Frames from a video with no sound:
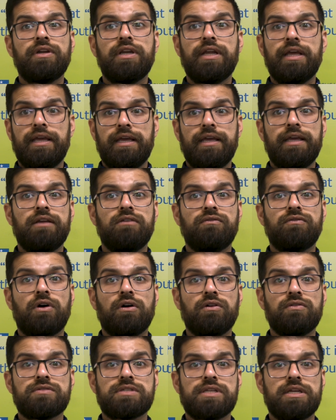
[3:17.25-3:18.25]
It
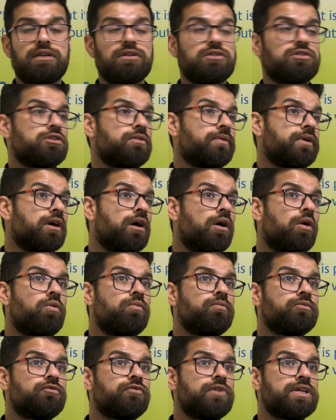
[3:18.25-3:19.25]
involves in us doing a
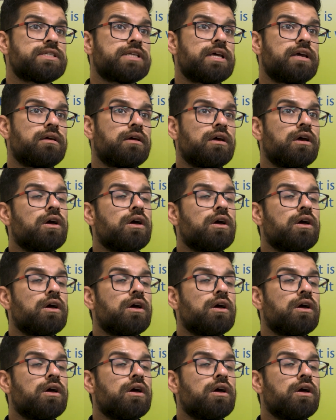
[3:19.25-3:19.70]
home visit,